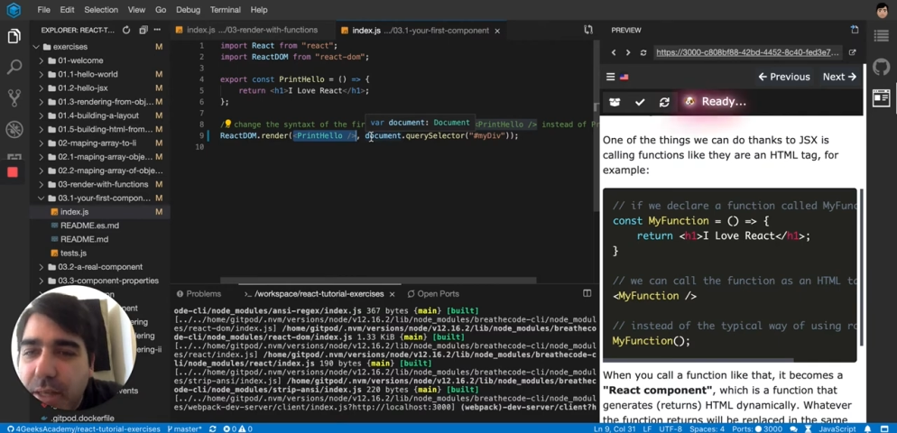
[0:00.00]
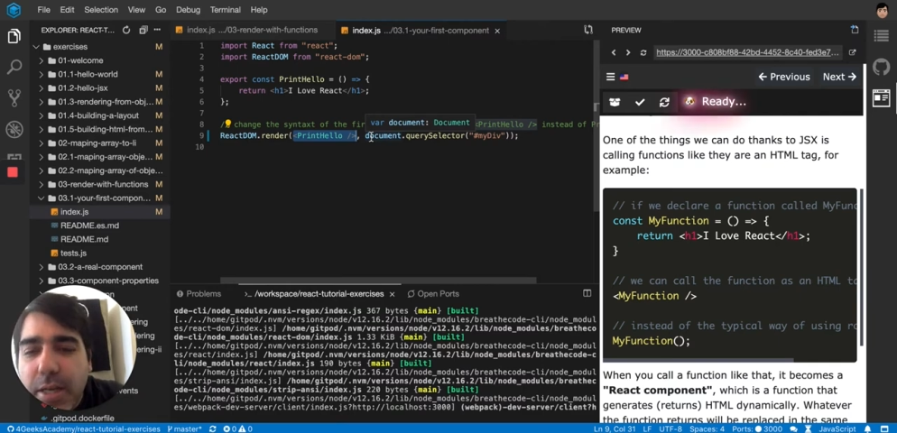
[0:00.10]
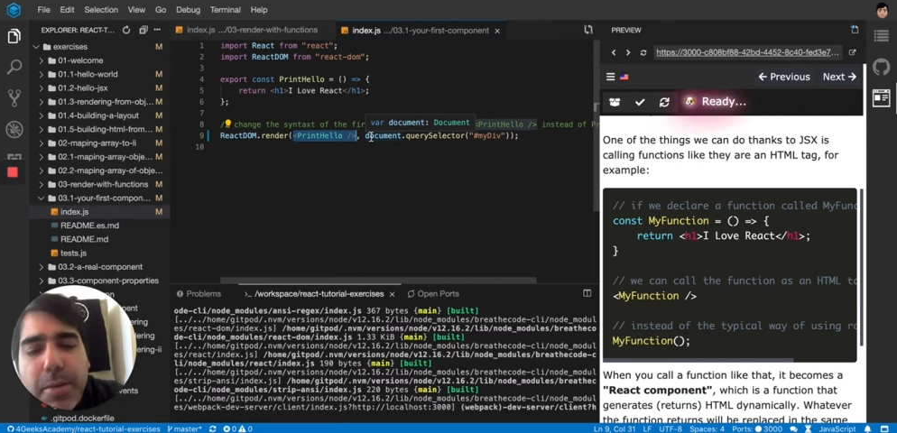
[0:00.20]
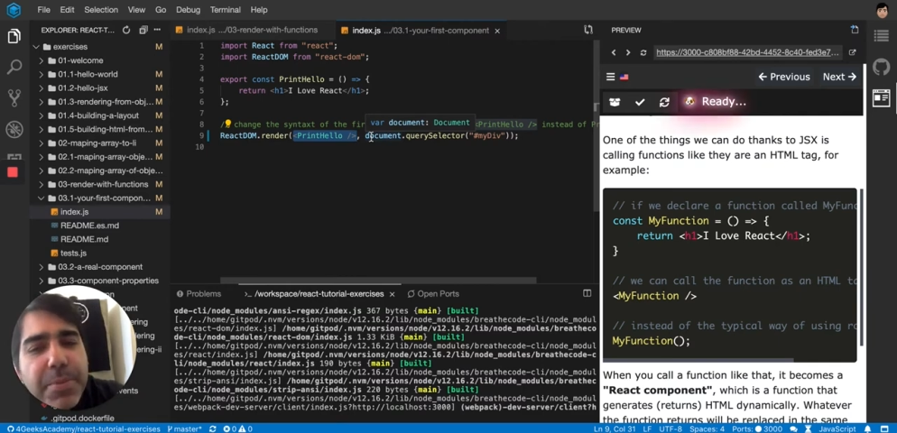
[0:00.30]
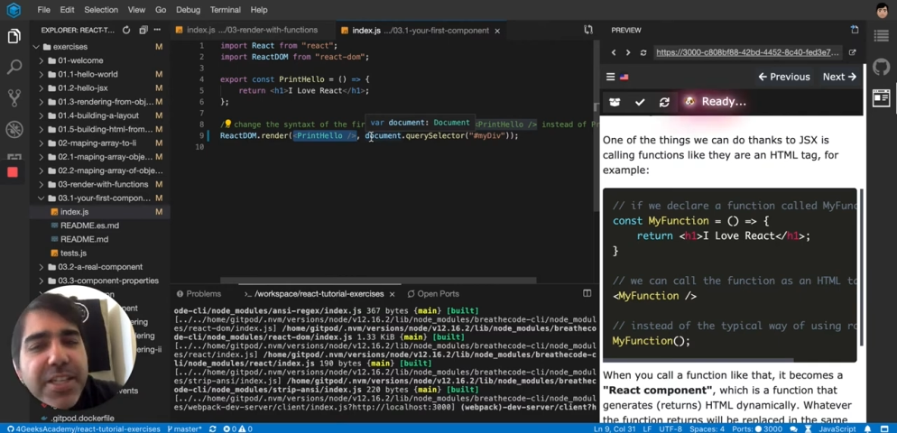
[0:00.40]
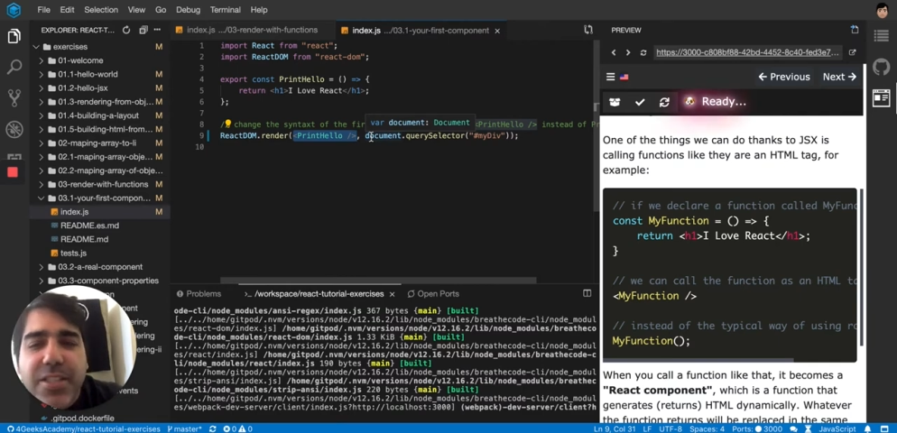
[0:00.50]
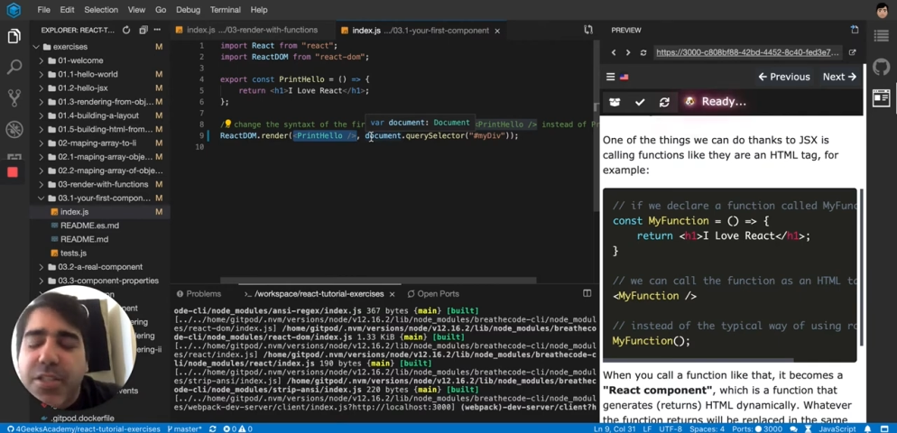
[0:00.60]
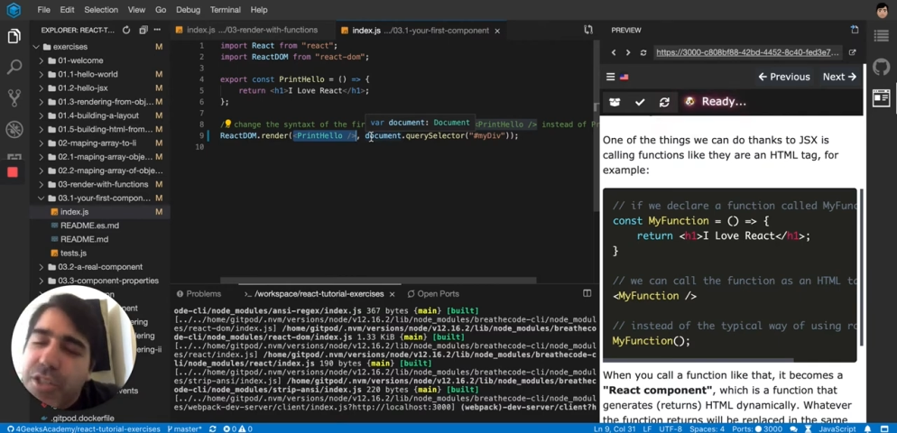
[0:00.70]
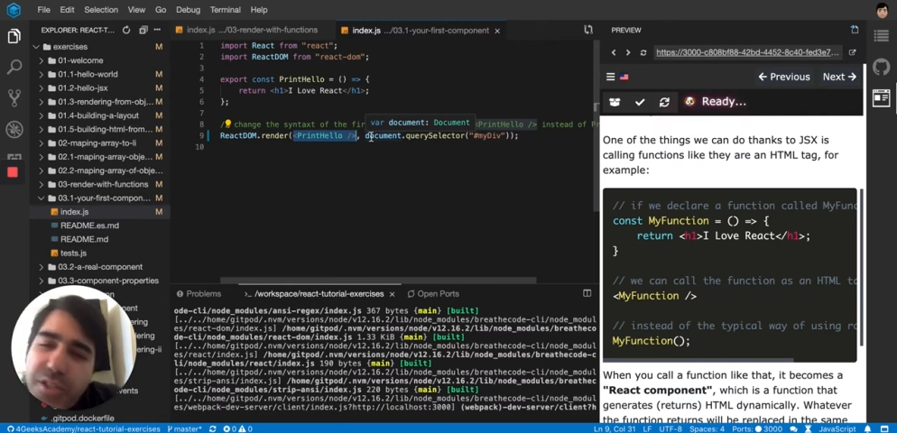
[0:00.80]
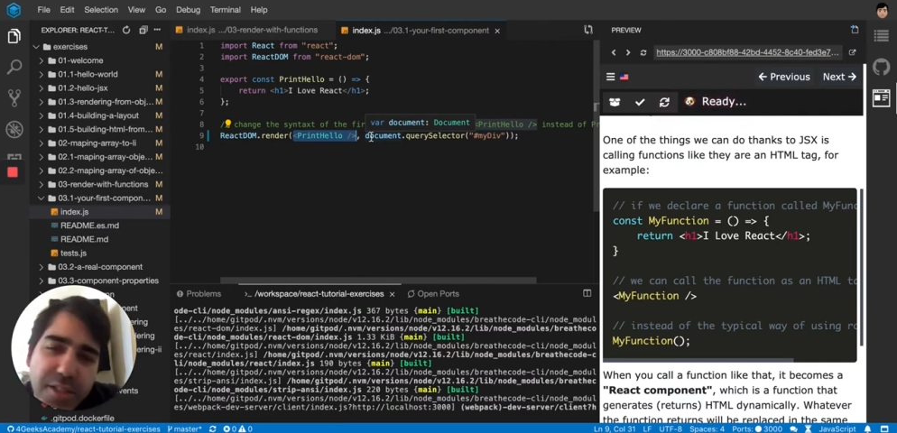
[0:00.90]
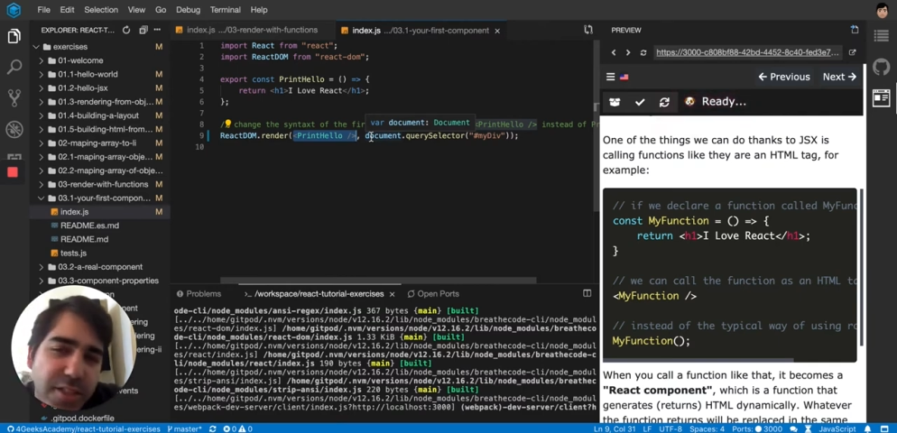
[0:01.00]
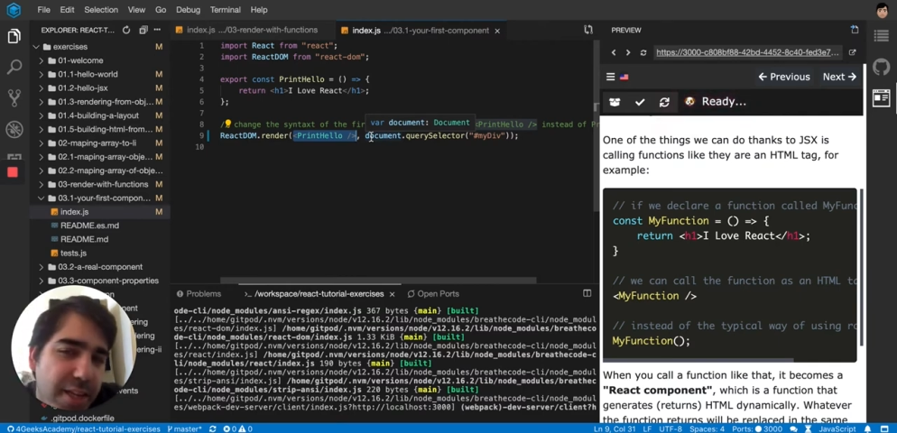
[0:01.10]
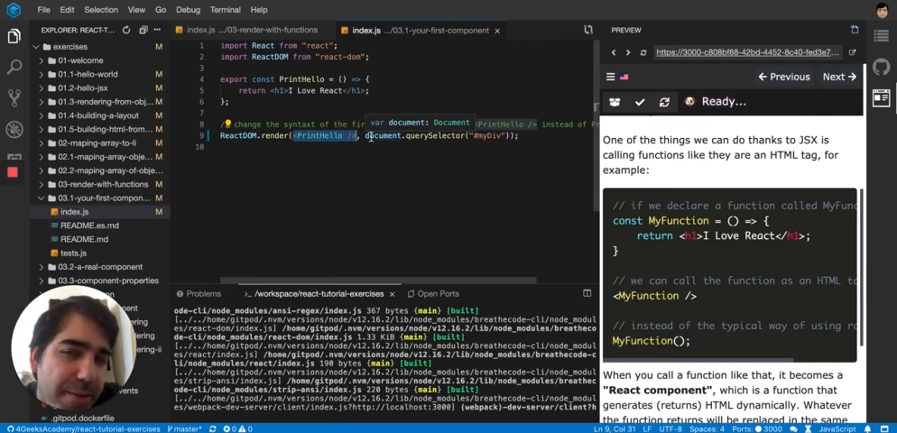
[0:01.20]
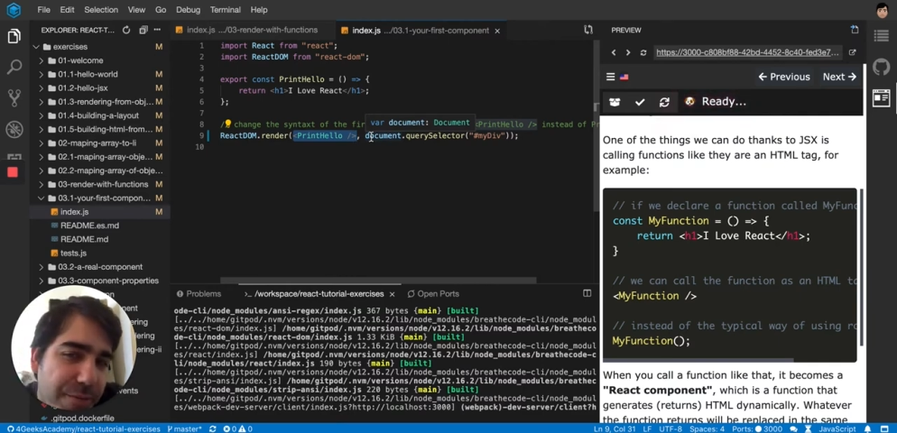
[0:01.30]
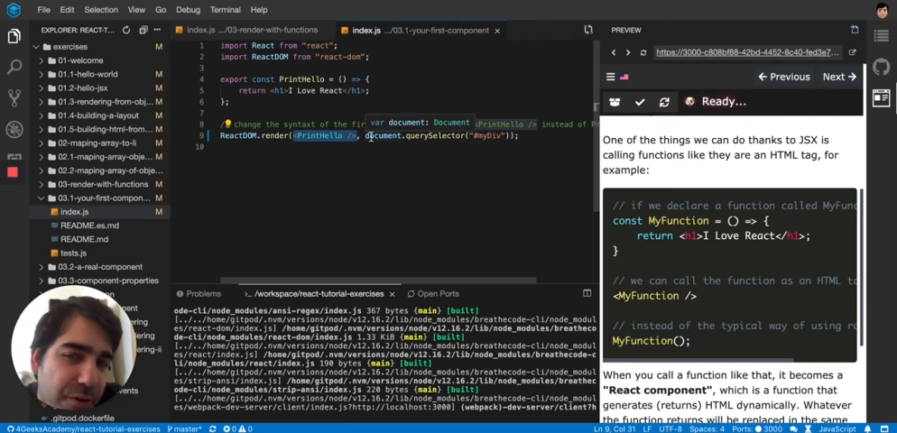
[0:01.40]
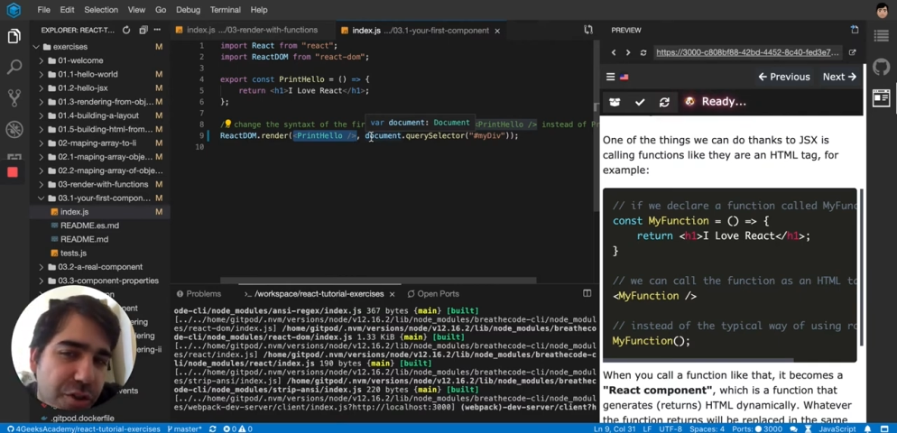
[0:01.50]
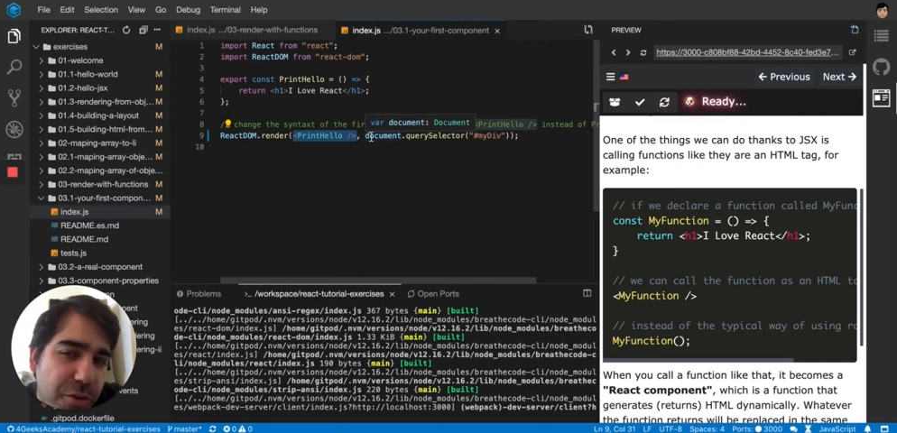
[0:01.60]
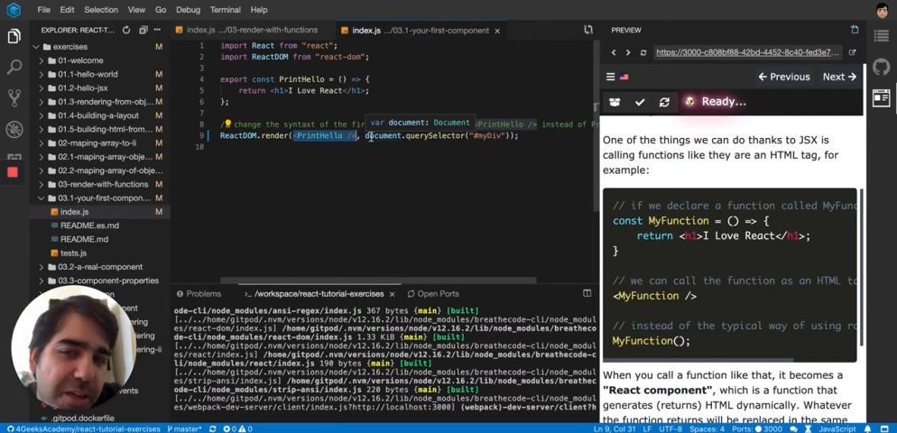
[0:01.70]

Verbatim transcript: But it's just the same function